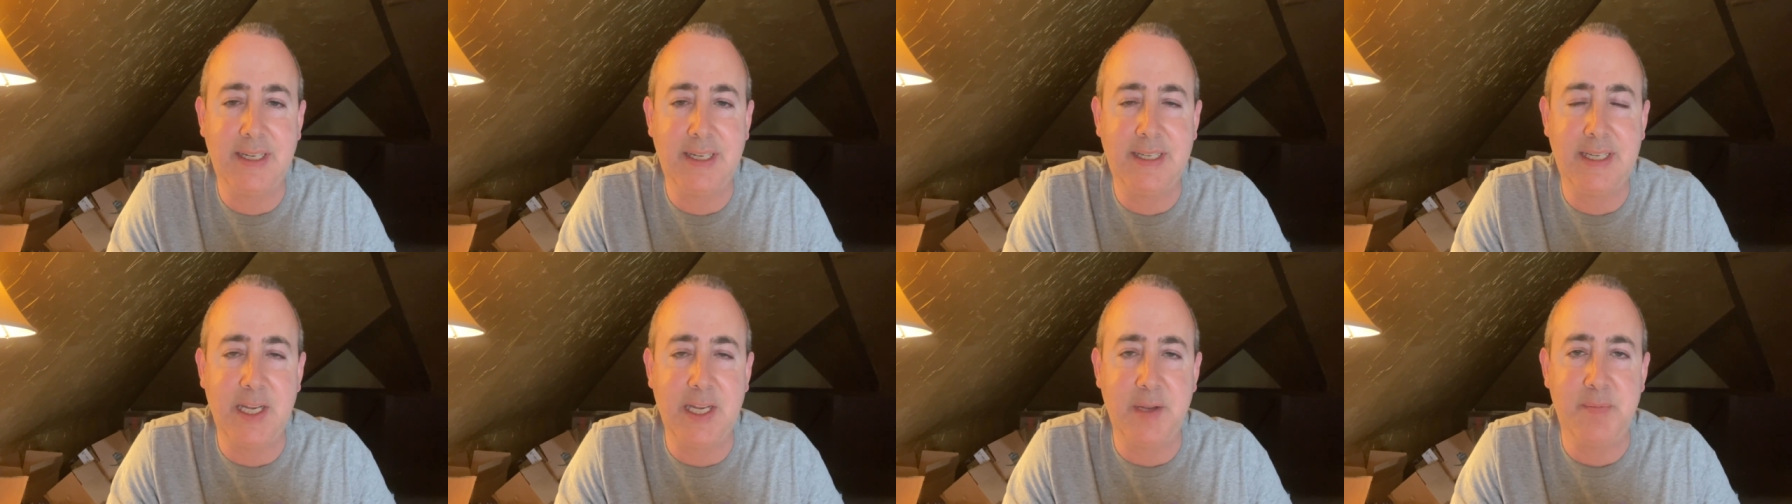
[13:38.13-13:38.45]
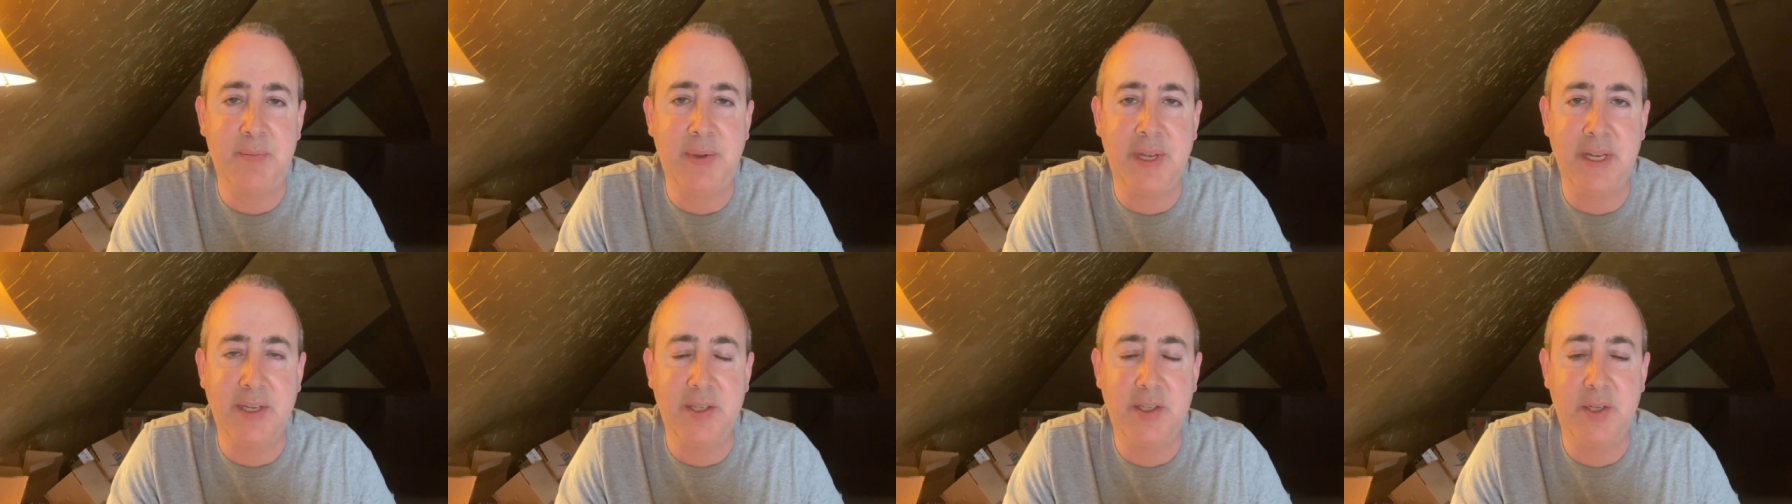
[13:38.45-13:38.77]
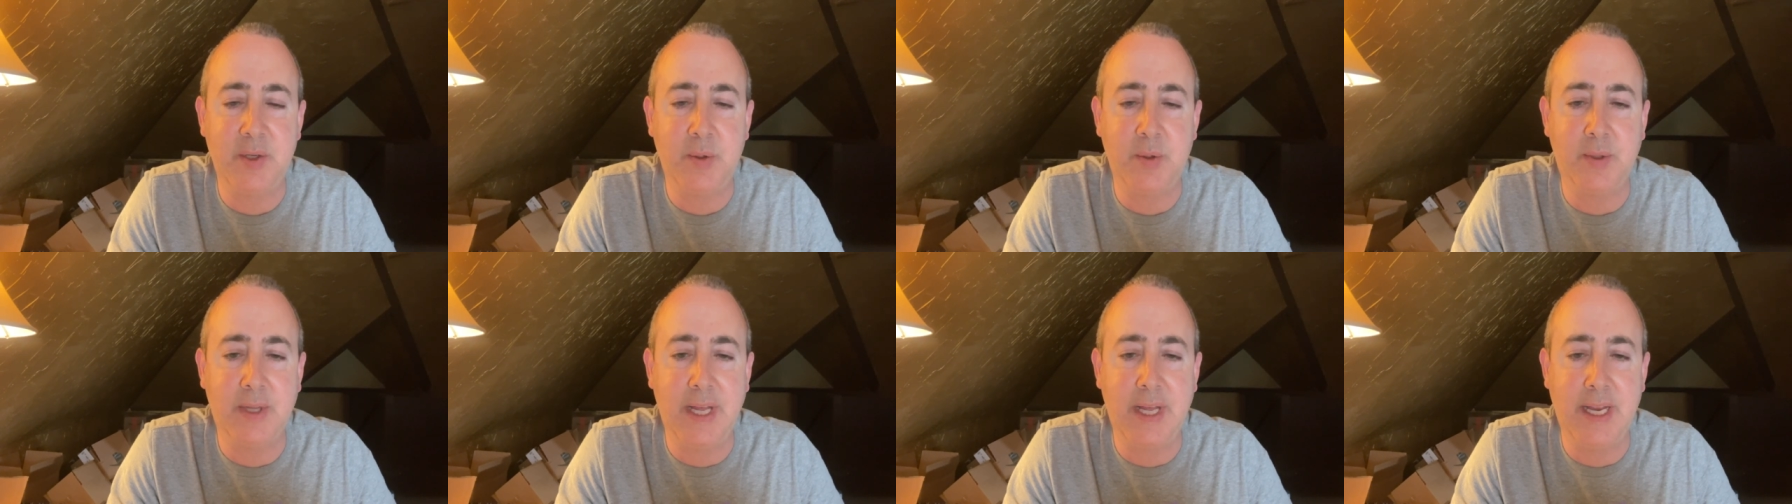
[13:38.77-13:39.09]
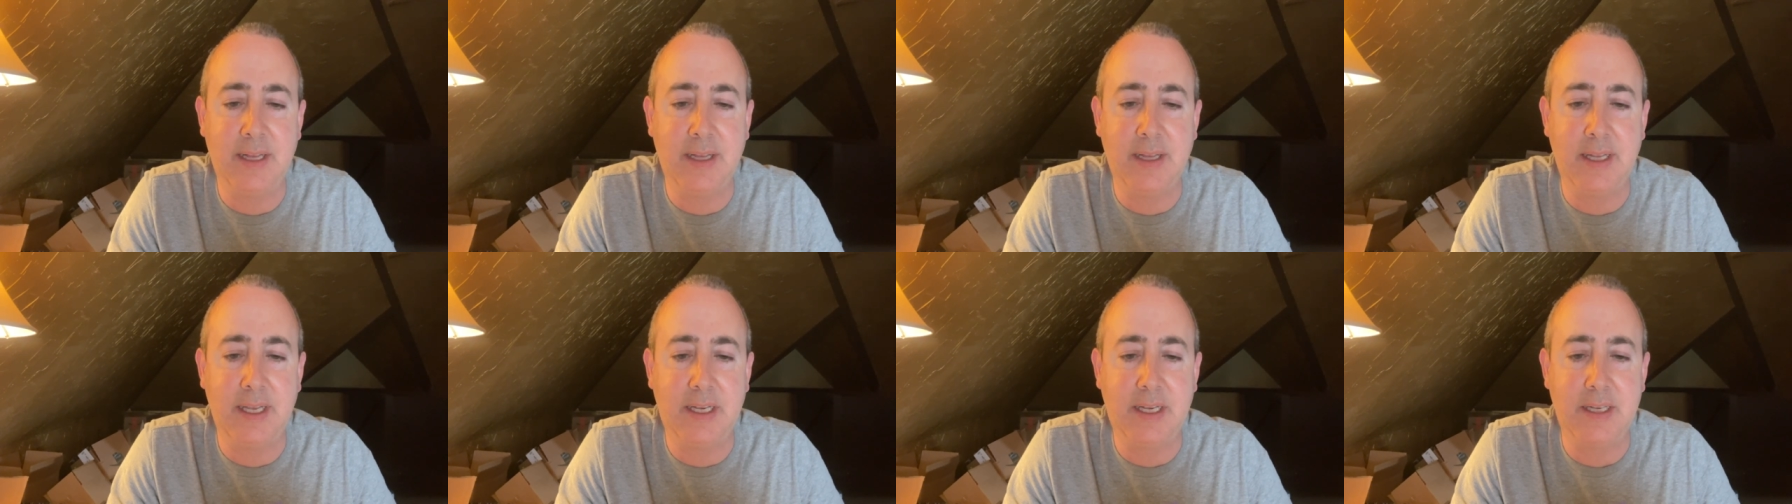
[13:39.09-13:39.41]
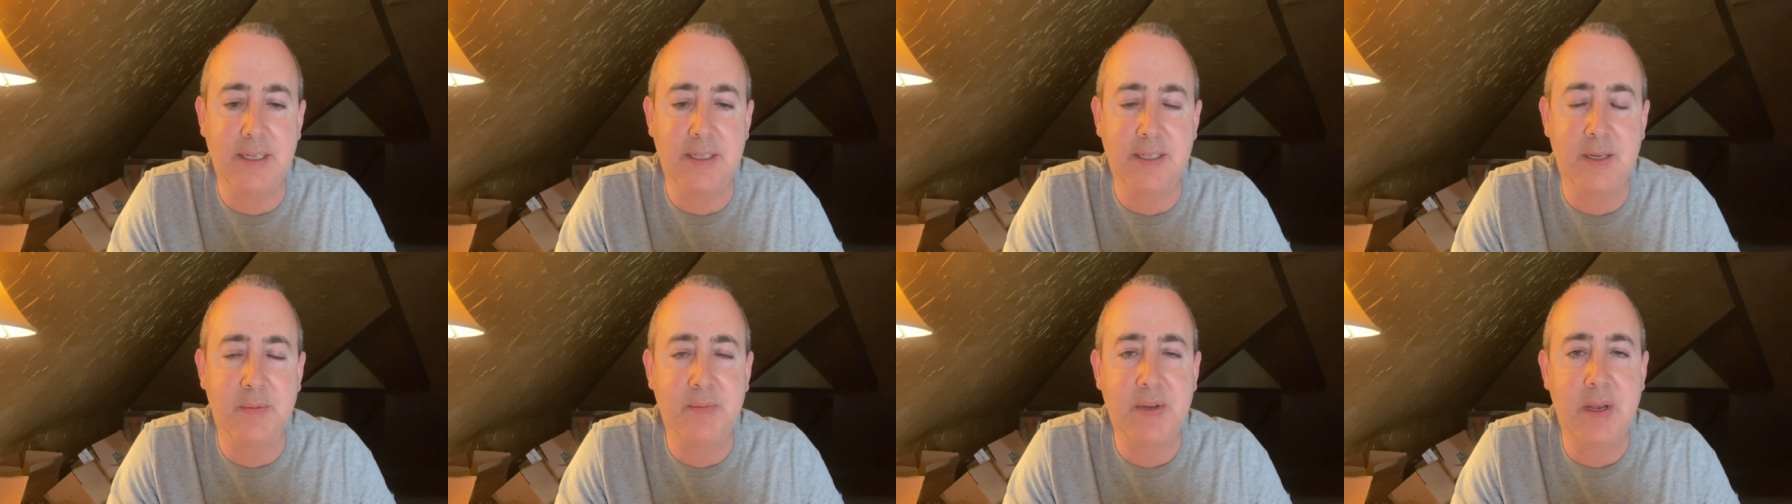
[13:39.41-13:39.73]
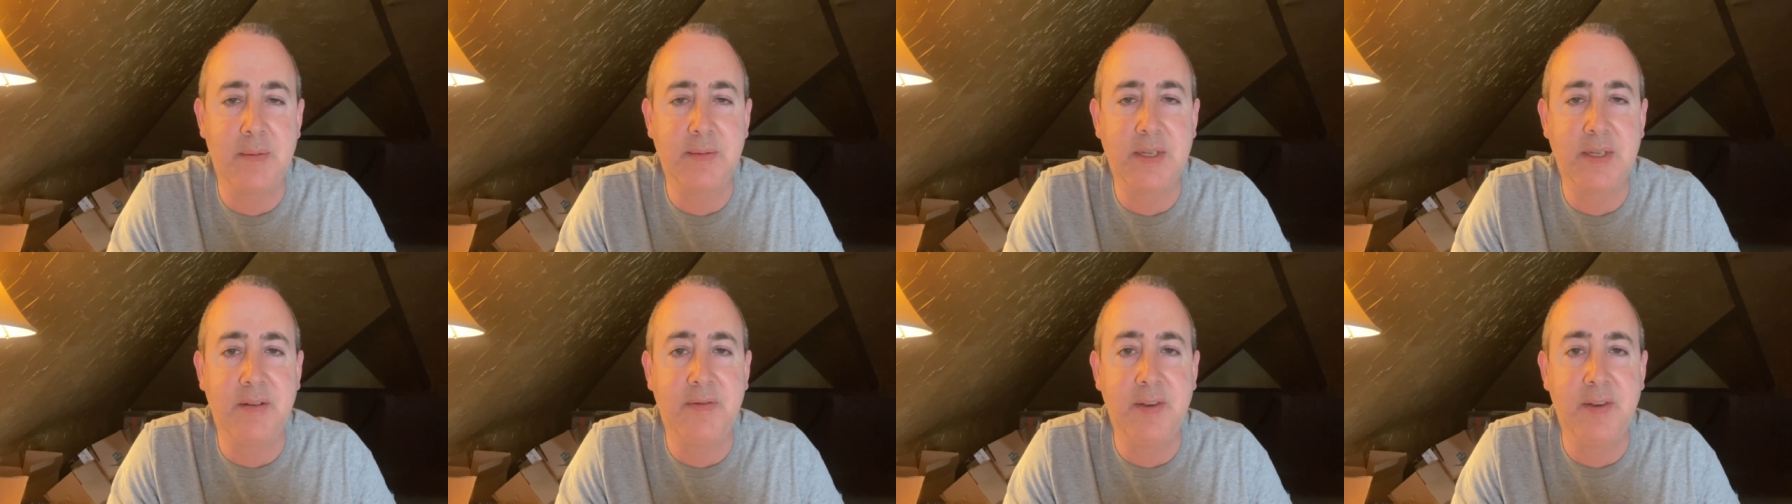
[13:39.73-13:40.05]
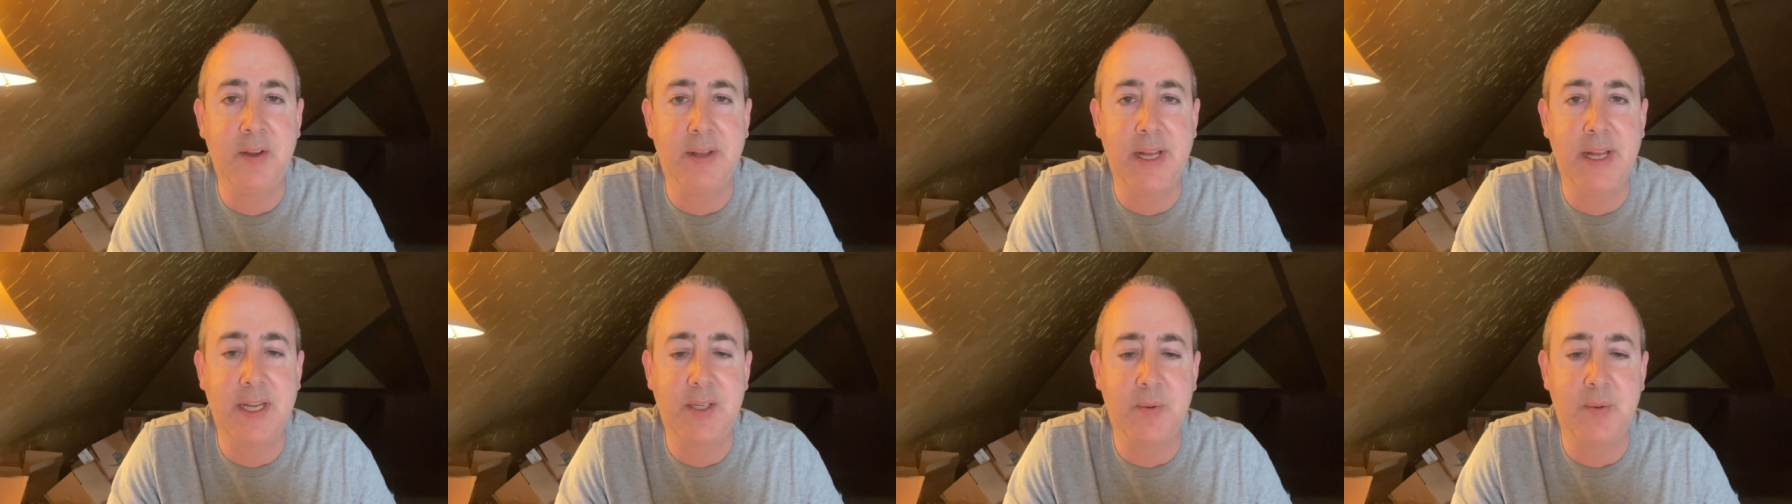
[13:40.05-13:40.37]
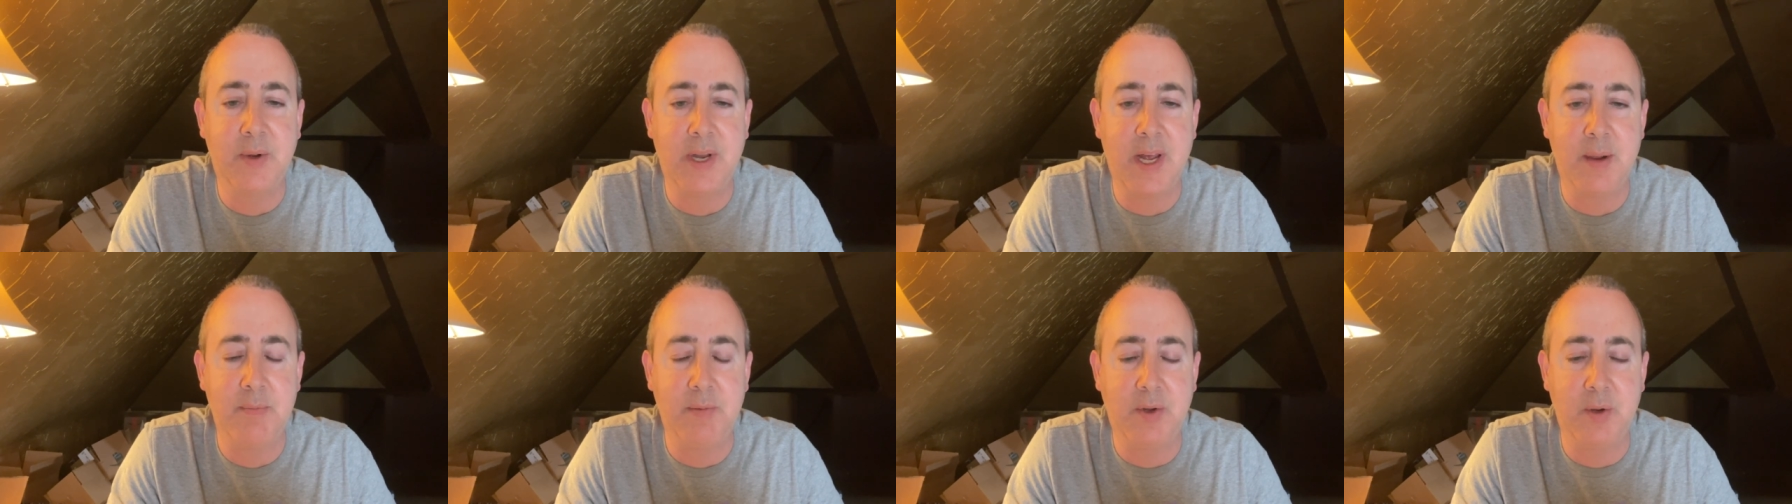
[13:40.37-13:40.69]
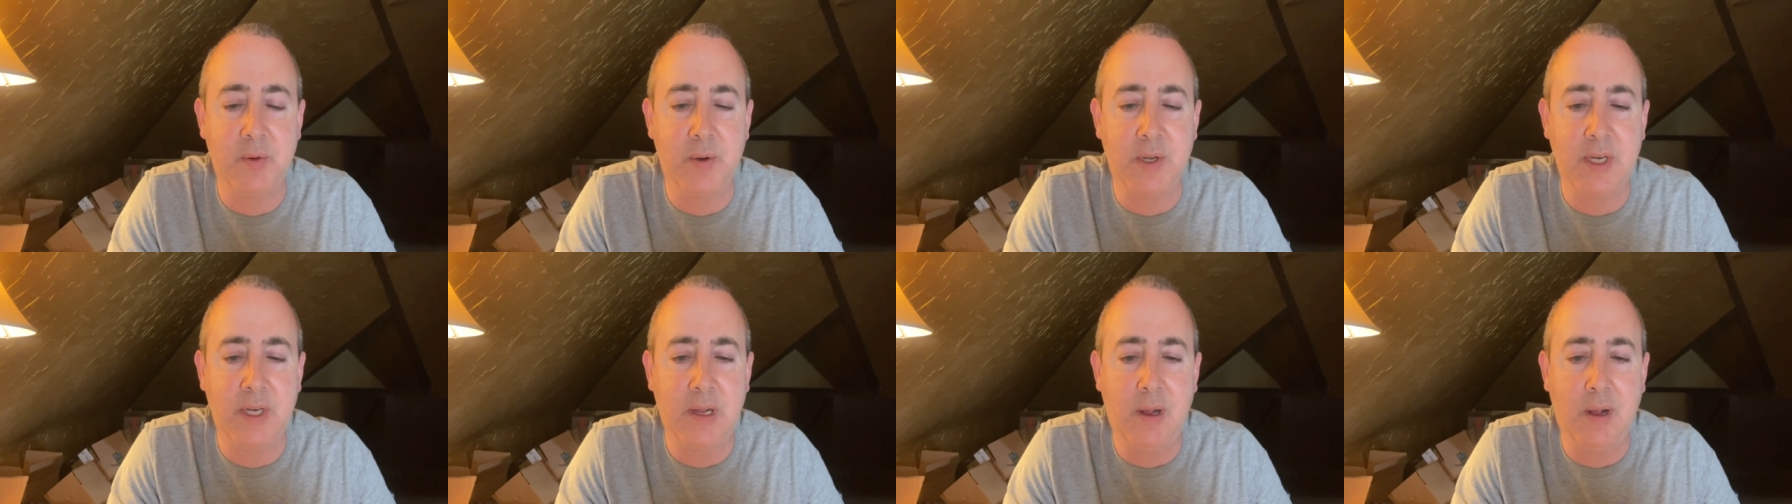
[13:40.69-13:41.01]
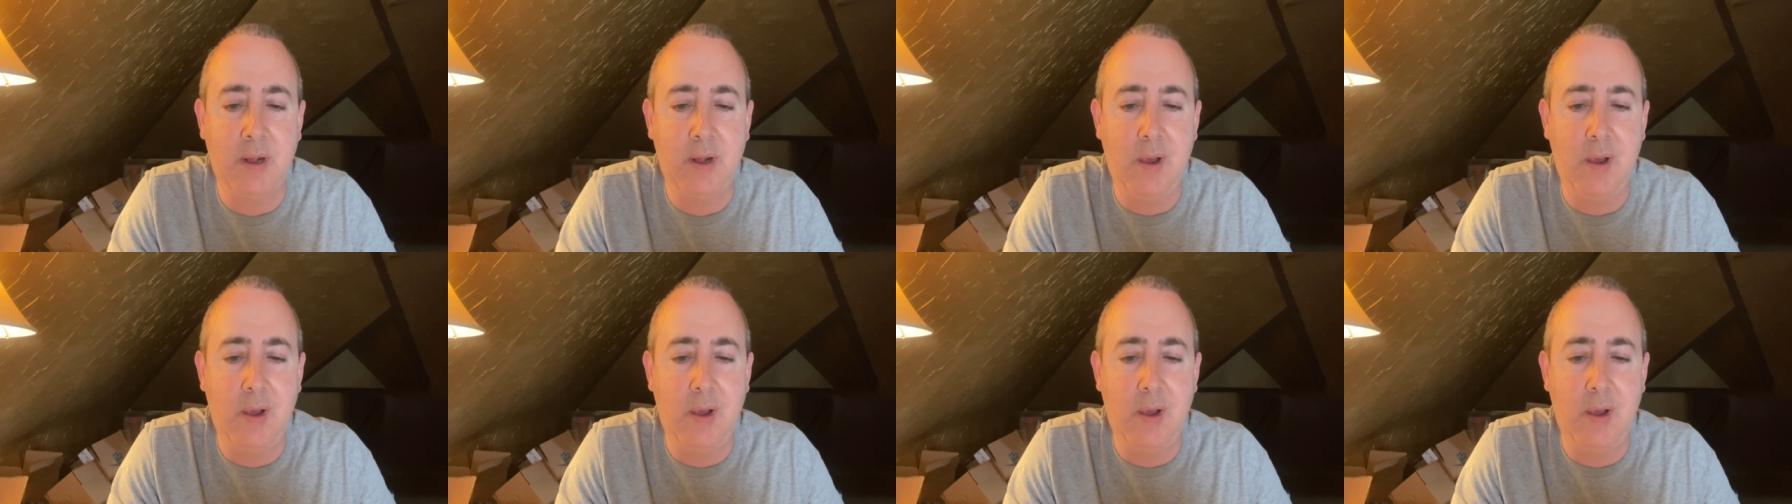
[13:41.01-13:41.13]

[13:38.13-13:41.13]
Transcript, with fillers: deep into lately, because sometimes I feel that's what I'm doing.